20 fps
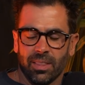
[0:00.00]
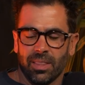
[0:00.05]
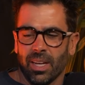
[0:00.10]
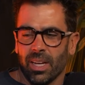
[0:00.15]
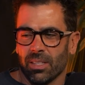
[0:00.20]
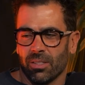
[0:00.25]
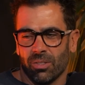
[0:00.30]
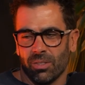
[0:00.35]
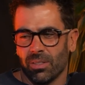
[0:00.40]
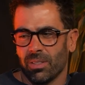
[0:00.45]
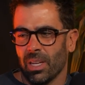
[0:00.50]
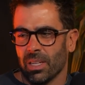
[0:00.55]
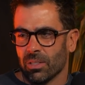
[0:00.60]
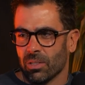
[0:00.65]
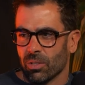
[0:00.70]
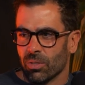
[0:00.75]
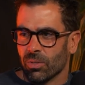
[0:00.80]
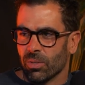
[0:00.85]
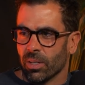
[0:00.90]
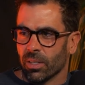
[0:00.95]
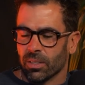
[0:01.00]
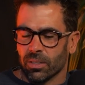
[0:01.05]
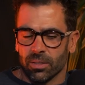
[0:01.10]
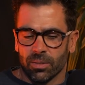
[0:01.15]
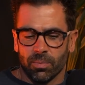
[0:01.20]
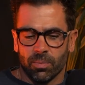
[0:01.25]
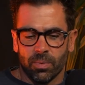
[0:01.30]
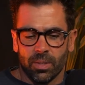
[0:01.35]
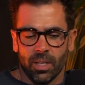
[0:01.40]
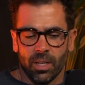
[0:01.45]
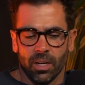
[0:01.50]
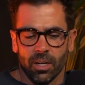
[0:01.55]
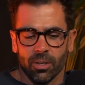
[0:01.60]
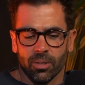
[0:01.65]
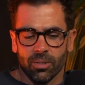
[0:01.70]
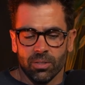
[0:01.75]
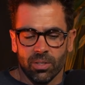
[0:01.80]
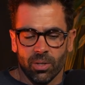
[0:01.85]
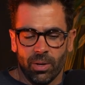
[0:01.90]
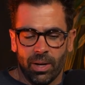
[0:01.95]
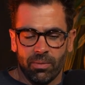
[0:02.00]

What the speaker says: That's a struggle, So